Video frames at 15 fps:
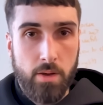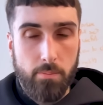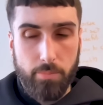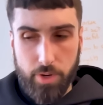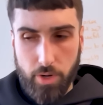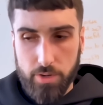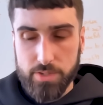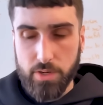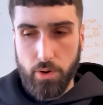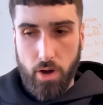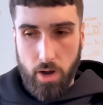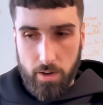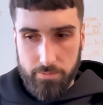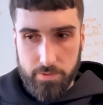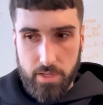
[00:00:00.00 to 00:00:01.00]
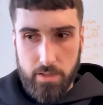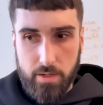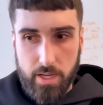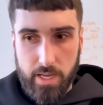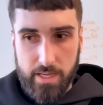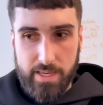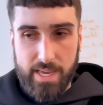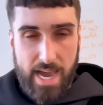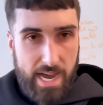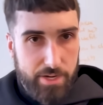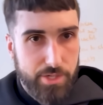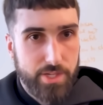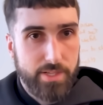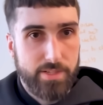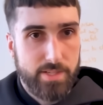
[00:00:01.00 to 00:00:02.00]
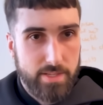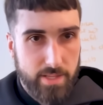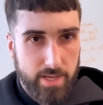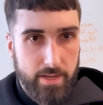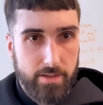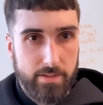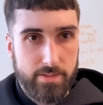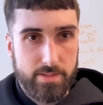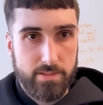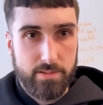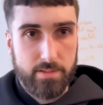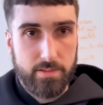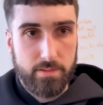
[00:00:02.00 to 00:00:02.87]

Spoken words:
but also often it catches things